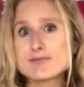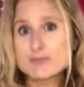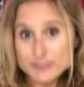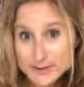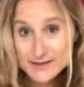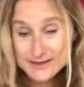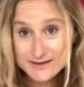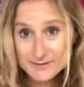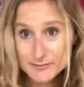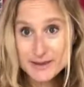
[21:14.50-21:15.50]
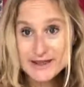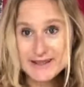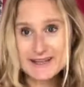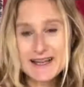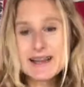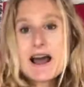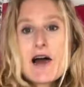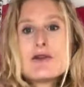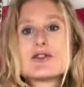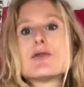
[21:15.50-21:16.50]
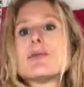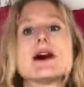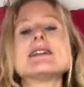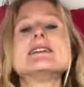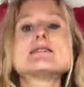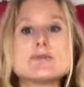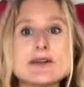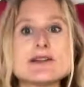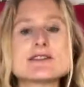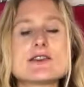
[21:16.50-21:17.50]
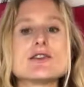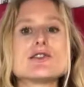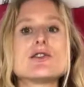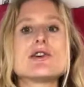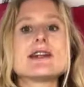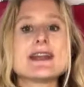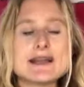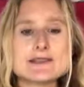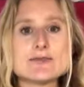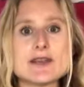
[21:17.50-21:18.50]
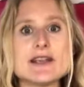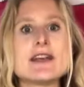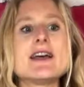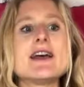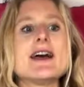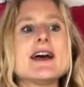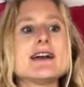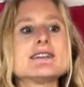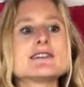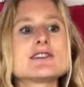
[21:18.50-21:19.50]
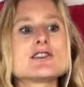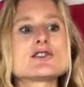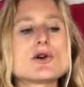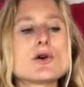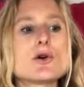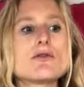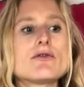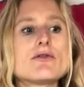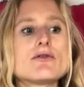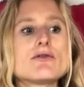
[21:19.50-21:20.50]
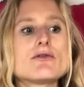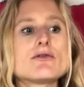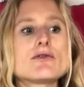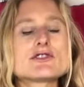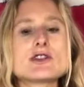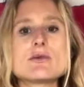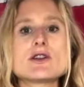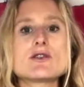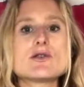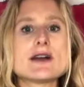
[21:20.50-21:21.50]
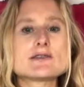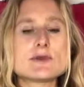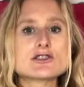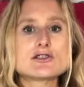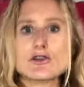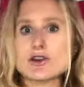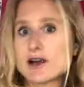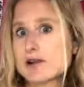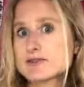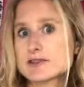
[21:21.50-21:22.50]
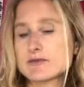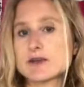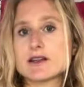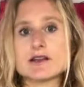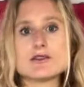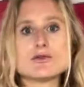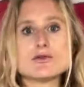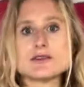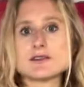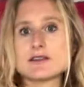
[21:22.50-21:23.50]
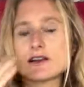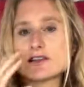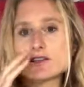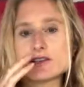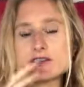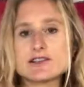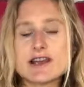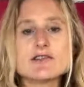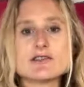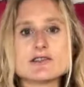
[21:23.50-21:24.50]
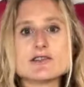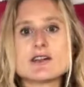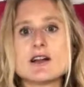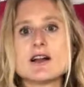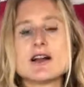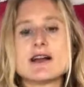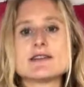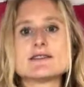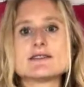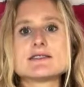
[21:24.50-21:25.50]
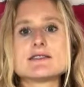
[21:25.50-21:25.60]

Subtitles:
building, like how your body is built, on your anatomy. And so for someone who has much longer arms than me and who is larger in general, and